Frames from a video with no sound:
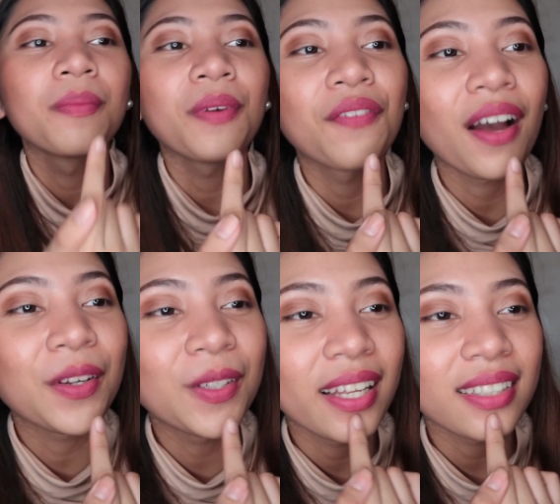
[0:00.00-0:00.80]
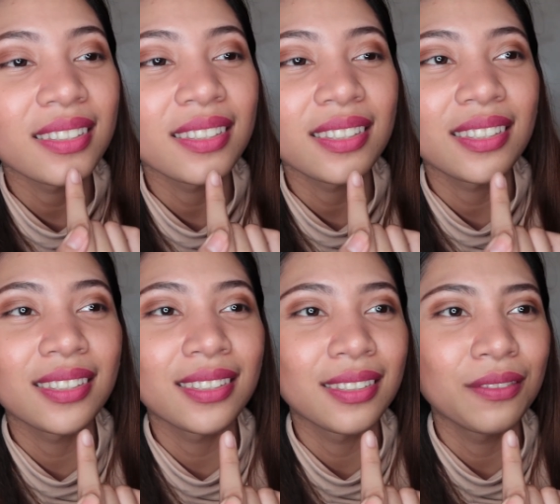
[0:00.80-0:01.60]
Pa-violet.
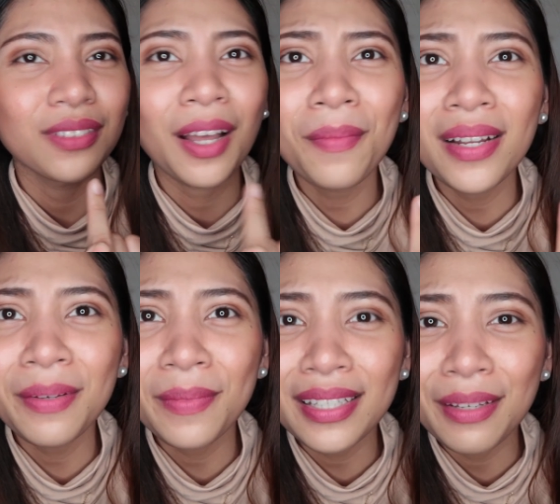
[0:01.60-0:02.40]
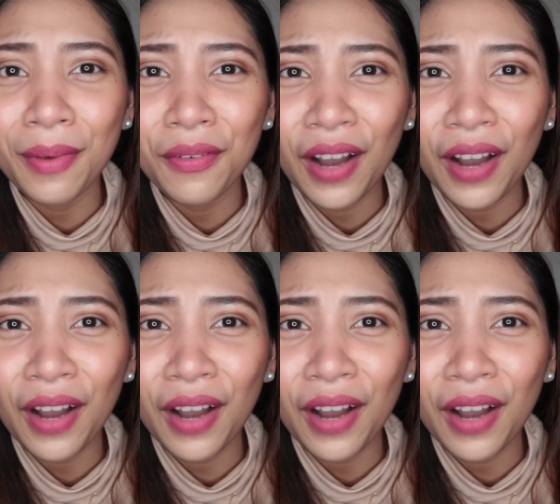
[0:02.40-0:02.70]
Tama naman, di ba,